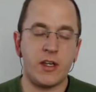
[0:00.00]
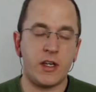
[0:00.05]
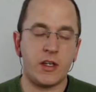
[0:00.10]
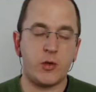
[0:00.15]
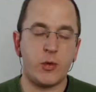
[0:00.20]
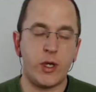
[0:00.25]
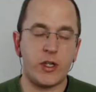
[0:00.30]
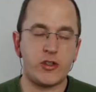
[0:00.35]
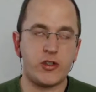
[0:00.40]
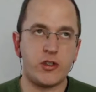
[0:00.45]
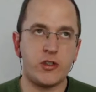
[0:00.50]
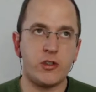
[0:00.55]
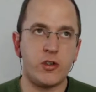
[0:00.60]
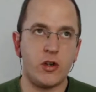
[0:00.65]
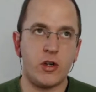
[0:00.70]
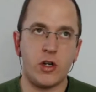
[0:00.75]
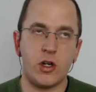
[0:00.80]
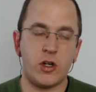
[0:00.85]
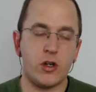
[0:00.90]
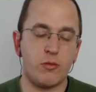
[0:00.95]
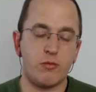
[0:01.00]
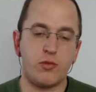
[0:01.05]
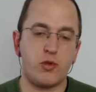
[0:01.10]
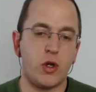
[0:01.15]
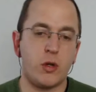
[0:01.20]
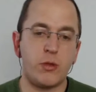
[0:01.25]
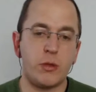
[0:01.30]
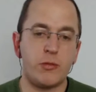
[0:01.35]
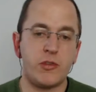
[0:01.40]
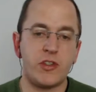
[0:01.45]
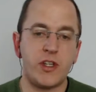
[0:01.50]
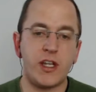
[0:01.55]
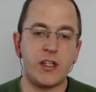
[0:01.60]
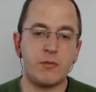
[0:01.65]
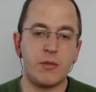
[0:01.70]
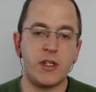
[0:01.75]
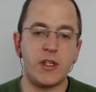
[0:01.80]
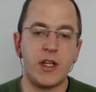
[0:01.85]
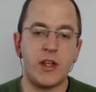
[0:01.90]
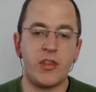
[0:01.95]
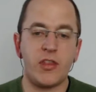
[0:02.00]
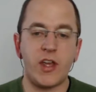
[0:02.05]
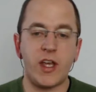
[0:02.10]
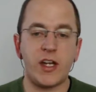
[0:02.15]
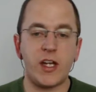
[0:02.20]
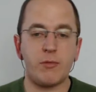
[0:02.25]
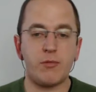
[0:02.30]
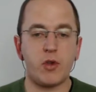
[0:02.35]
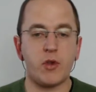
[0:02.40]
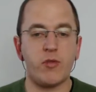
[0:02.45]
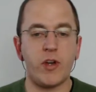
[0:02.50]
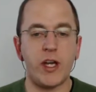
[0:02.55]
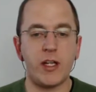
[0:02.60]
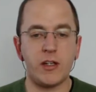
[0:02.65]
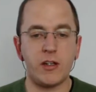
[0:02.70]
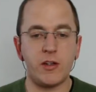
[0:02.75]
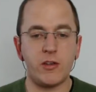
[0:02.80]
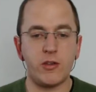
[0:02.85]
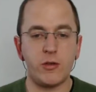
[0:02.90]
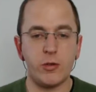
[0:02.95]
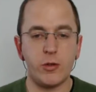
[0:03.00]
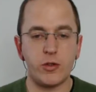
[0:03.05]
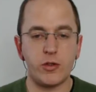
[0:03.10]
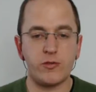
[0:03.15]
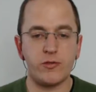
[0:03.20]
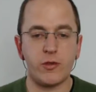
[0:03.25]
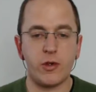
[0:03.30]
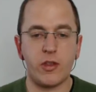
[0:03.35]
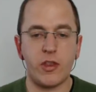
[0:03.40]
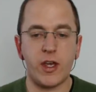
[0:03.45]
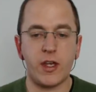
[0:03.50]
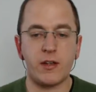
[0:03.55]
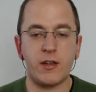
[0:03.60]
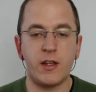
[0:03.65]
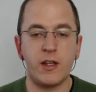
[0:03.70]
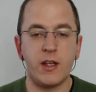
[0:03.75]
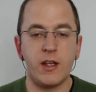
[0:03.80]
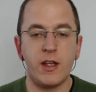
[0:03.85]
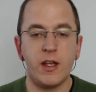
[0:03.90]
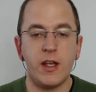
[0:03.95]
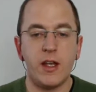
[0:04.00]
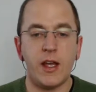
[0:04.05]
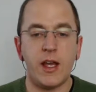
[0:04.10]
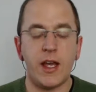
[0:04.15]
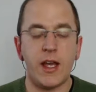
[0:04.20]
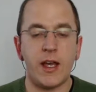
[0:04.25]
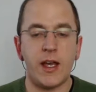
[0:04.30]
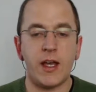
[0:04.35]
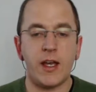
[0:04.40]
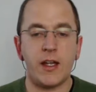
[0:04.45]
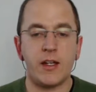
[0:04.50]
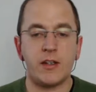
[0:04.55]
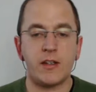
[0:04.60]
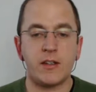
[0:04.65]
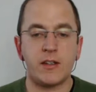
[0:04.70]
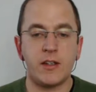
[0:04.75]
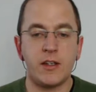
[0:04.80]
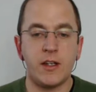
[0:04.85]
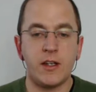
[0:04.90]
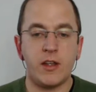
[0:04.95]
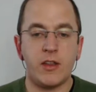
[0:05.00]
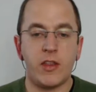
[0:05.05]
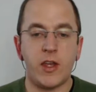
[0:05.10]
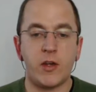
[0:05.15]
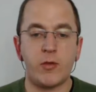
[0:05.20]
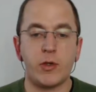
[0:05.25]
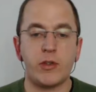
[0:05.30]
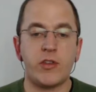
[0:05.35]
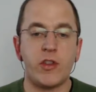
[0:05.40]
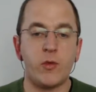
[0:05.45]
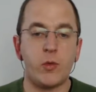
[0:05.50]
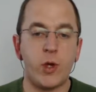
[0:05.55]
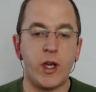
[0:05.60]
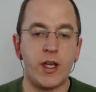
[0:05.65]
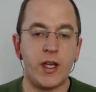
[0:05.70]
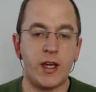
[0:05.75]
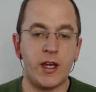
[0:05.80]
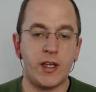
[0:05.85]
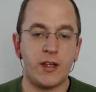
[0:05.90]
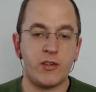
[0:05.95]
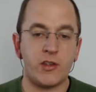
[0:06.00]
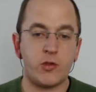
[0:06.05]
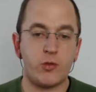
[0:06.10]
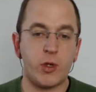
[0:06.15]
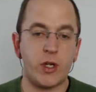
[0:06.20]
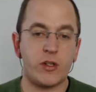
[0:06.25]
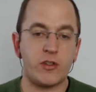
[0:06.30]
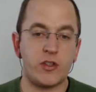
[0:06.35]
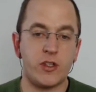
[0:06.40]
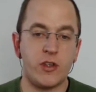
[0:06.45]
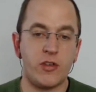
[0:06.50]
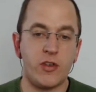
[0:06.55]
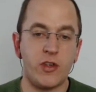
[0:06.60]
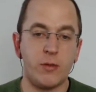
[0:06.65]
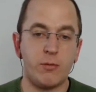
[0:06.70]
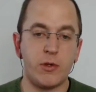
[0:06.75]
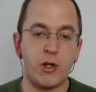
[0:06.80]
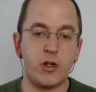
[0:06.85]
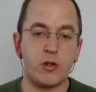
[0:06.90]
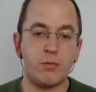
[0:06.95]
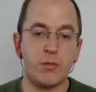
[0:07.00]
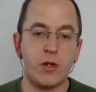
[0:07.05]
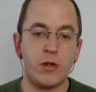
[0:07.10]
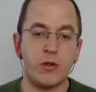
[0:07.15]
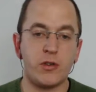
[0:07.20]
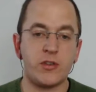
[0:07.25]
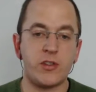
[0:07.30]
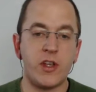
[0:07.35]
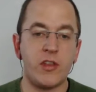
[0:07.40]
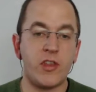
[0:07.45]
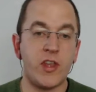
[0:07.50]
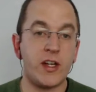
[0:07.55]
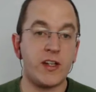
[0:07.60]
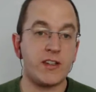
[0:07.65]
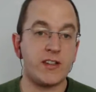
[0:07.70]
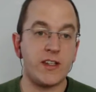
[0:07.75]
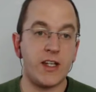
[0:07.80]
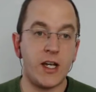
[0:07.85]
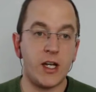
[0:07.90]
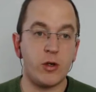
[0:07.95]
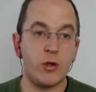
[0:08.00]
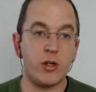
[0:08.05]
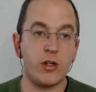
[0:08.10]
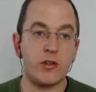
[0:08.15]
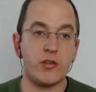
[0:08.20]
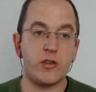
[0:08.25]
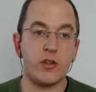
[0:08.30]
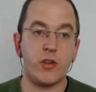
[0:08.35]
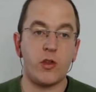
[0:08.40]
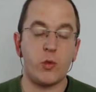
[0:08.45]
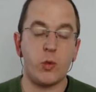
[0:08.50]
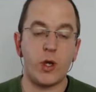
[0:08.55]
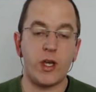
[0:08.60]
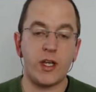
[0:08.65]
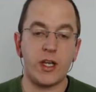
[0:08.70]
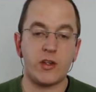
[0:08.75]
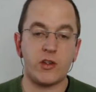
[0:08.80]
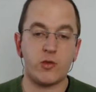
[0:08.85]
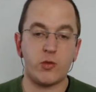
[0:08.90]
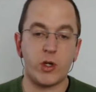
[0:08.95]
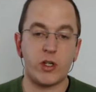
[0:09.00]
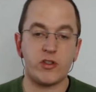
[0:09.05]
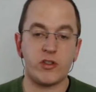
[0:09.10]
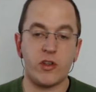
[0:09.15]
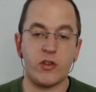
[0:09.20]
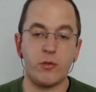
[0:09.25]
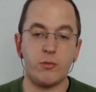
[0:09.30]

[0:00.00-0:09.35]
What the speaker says: question or a problem statement, and then I provided a solution for that. And that was the way I structured the blog posts, and that is now also the way I structured